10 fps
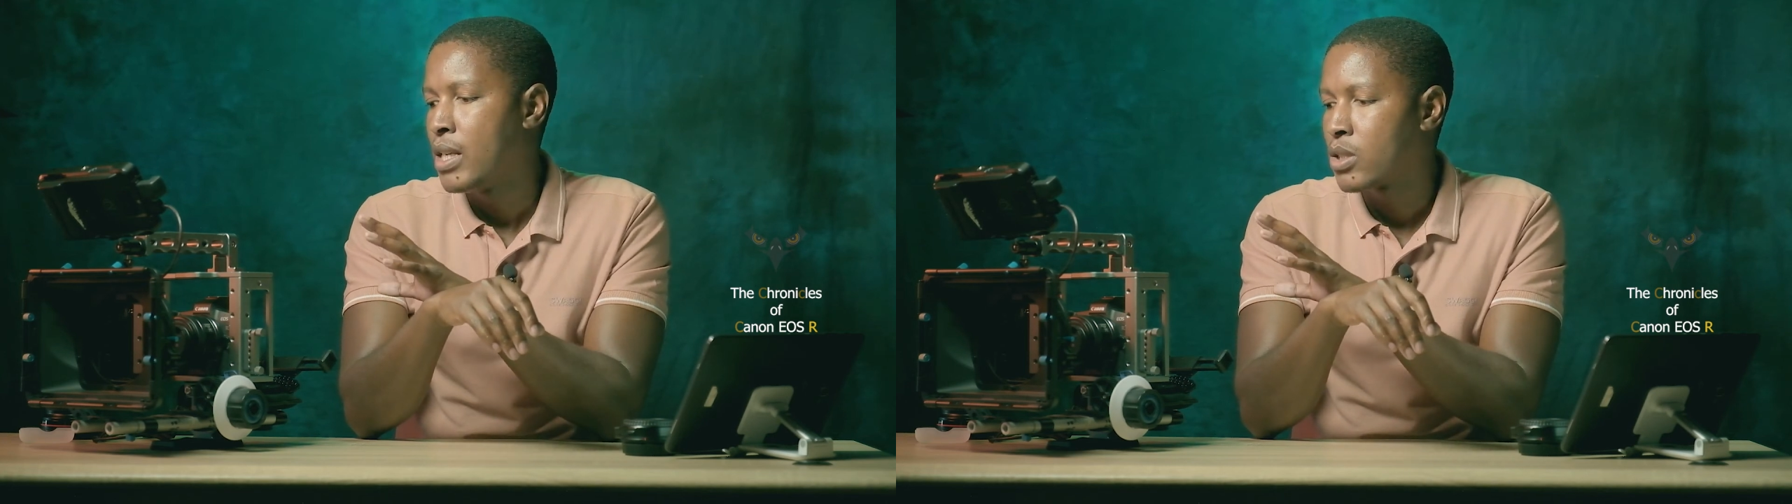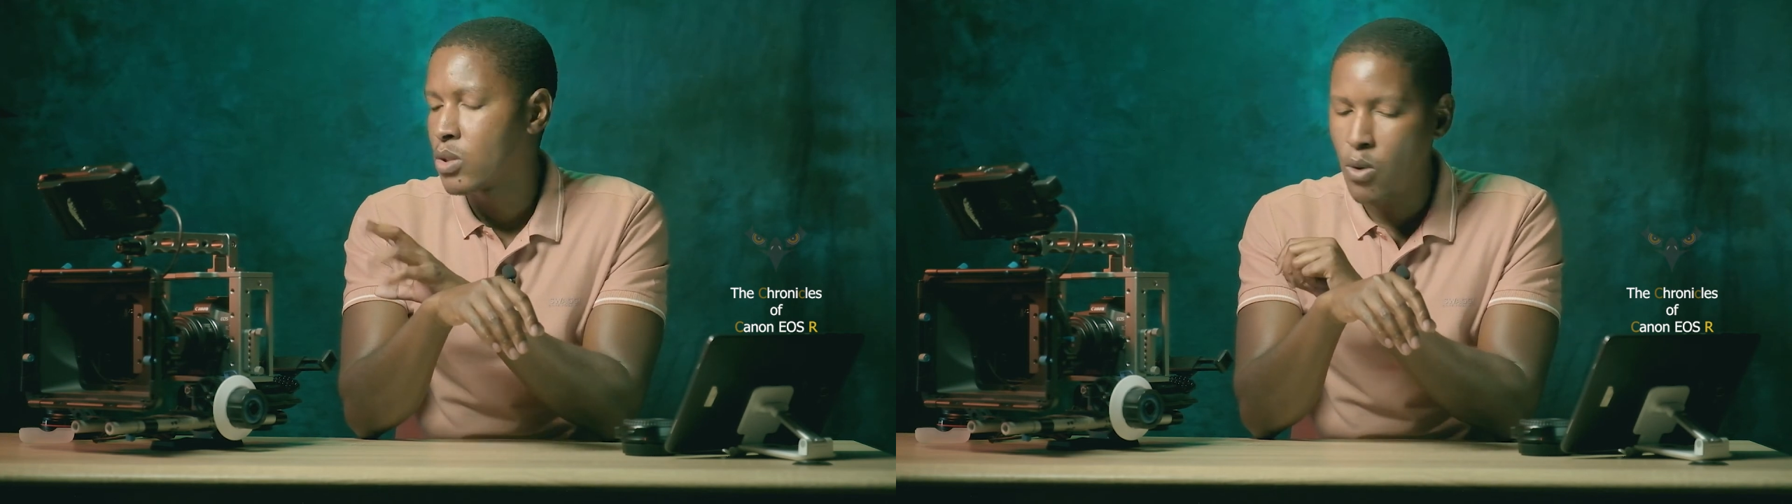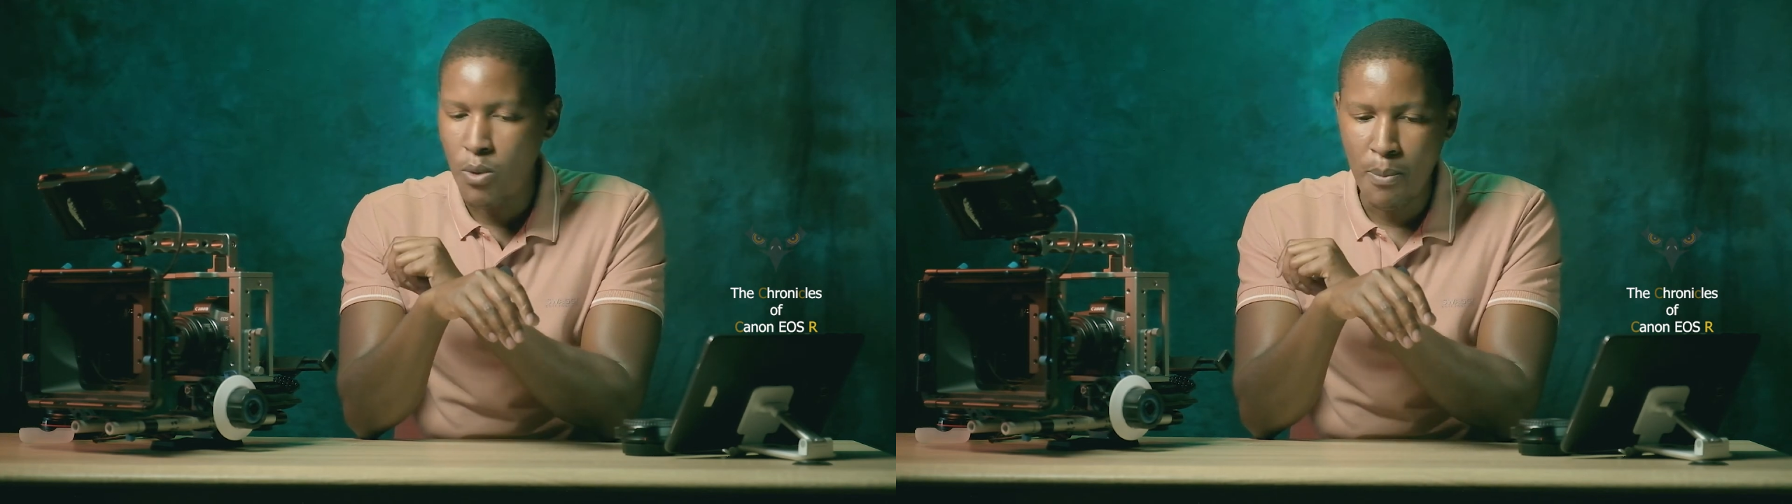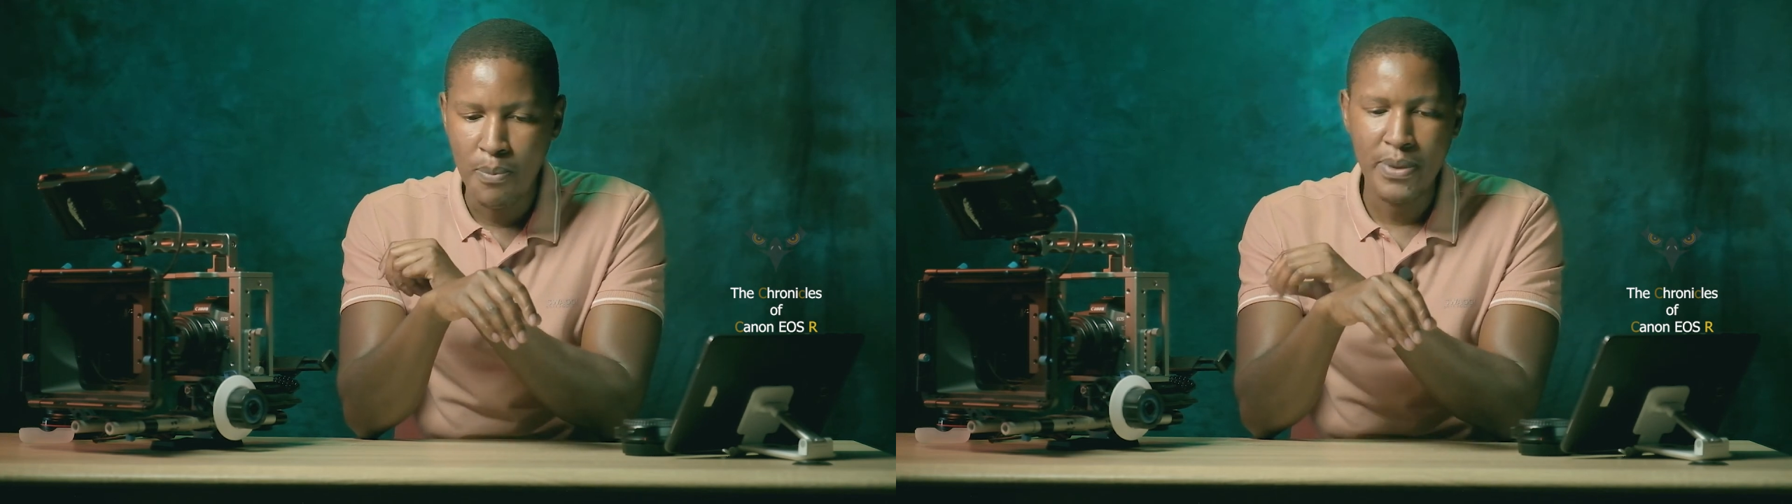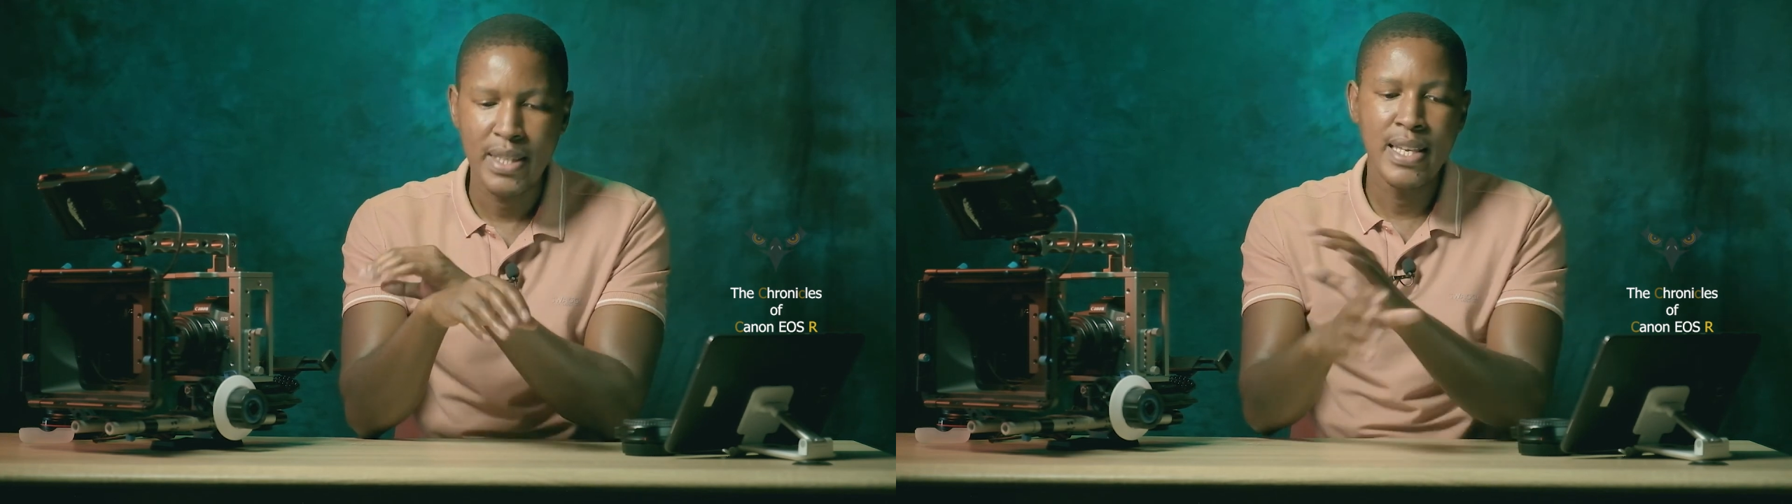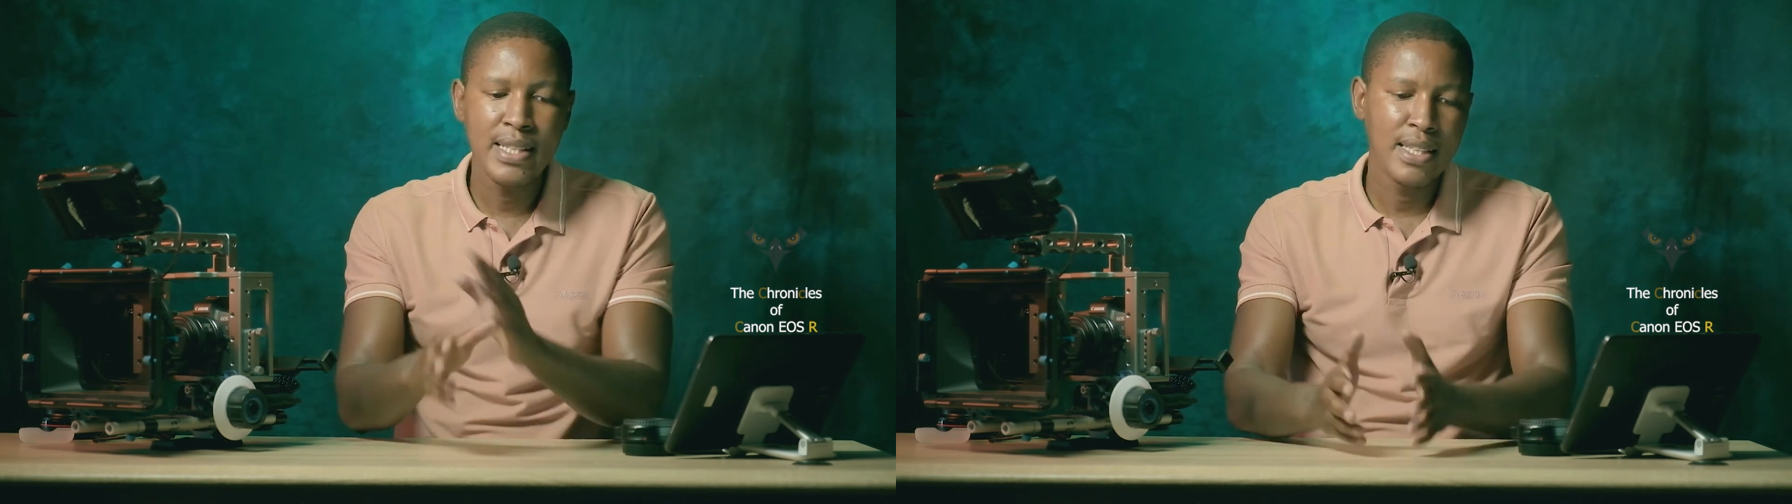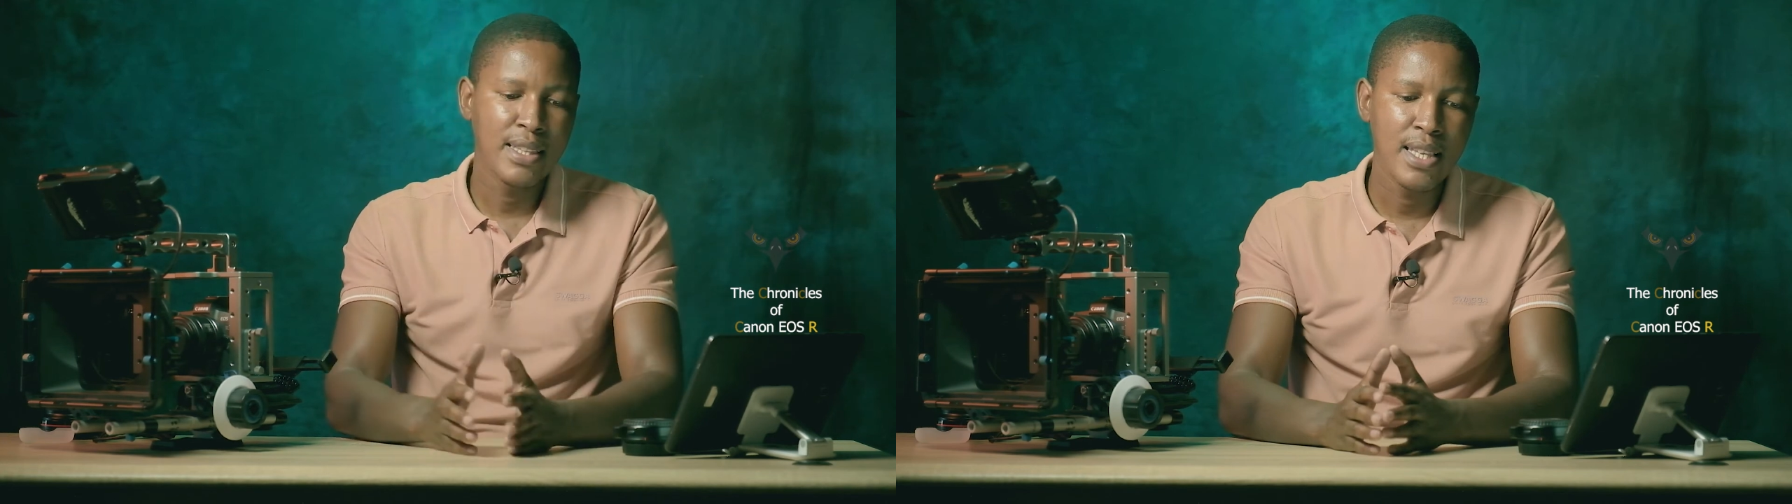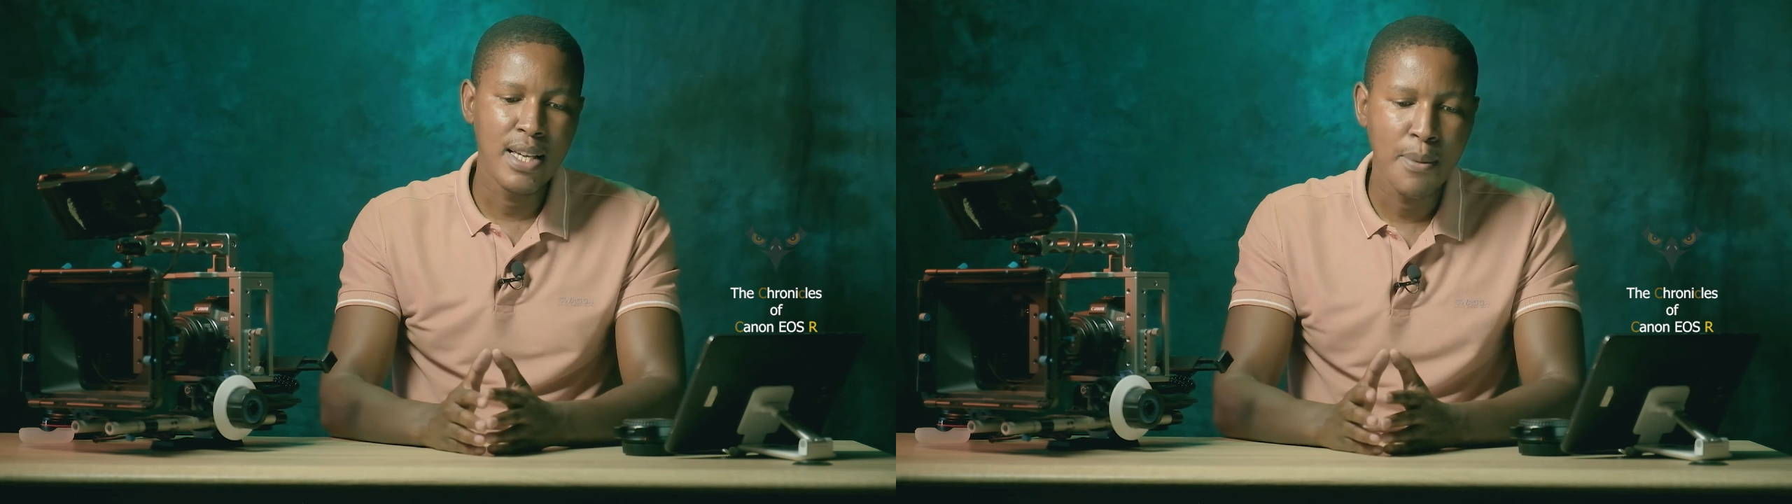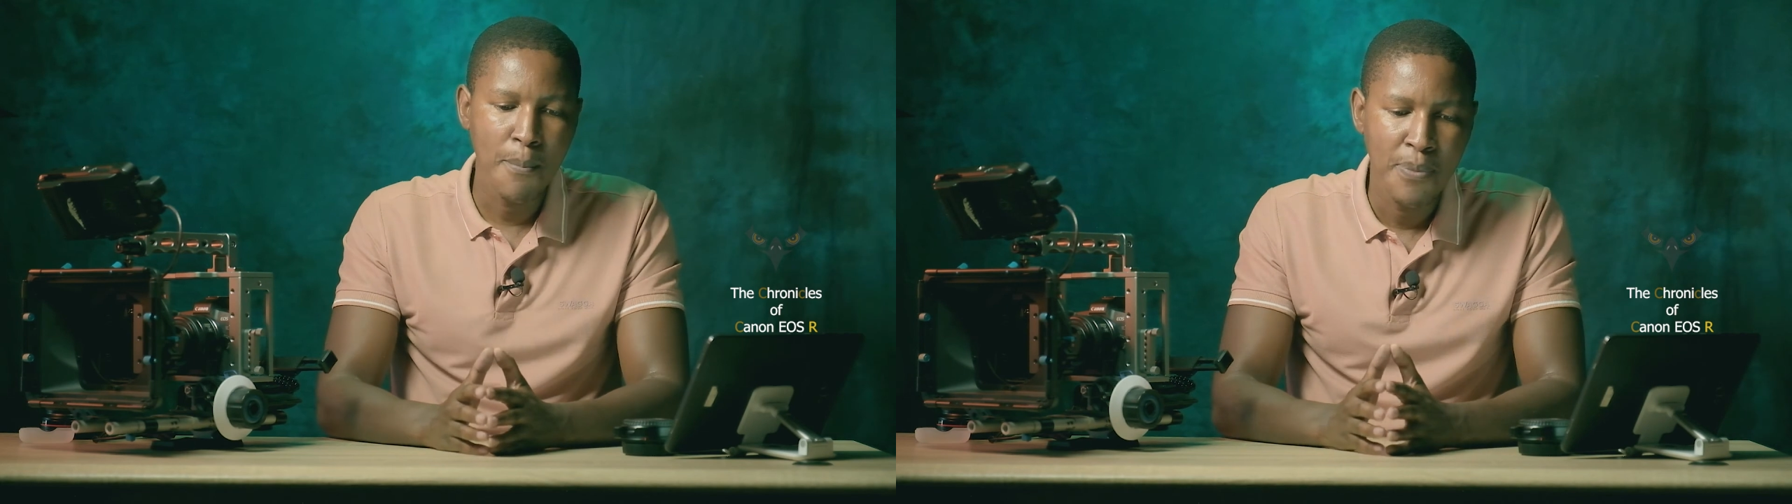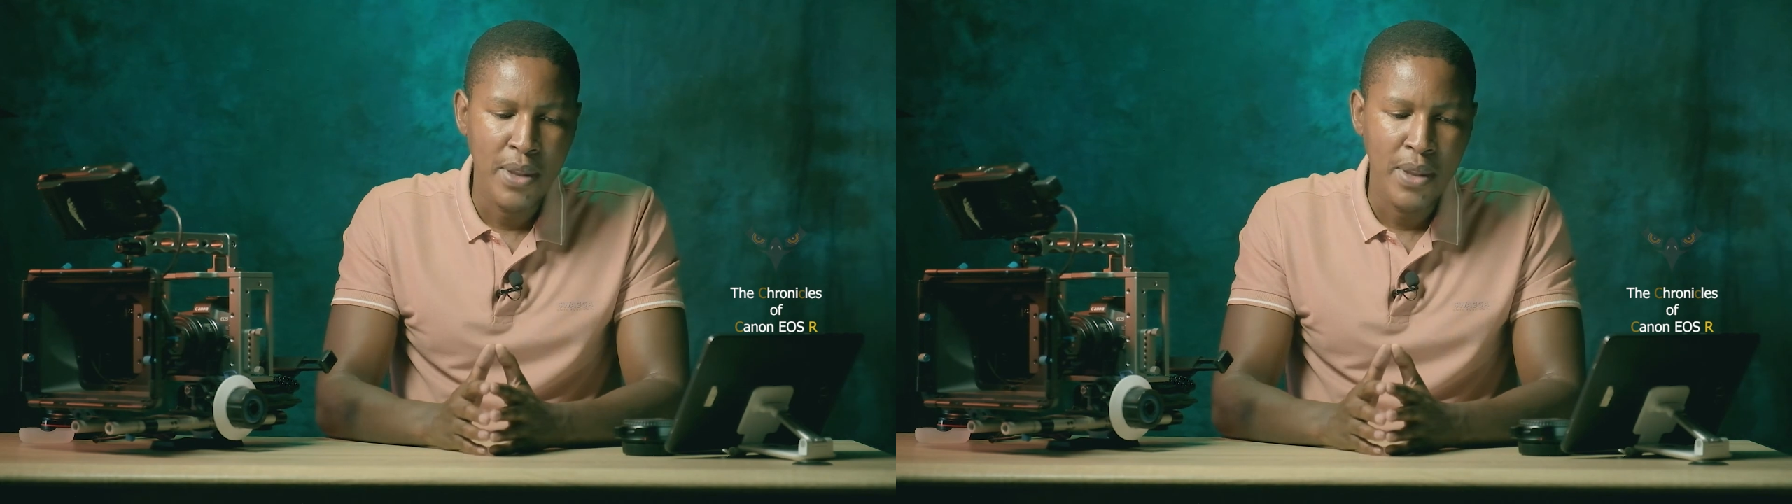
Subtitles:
So here's the thing,